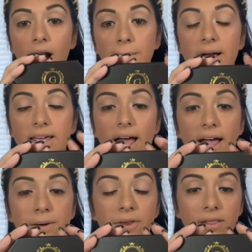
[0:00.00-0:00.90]

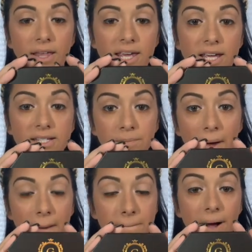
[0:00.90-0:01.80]
Again, the link is in
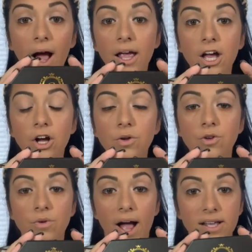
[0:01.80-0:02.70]
my bio. You
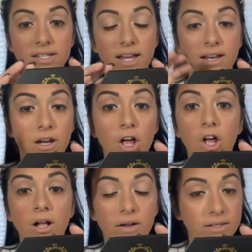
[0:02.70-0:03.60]
guys can
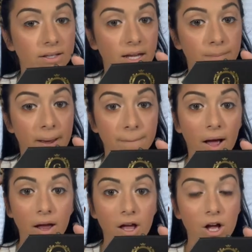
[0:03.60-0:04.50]
click the link in my
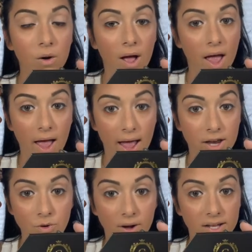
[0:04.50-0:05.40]
bio
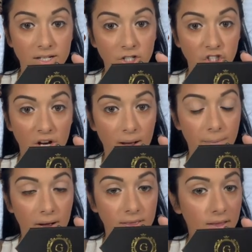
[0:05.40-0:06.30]
and you guys can shop
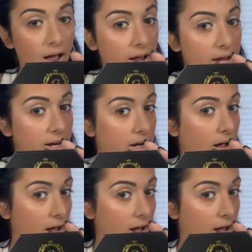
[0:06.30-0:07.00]
online.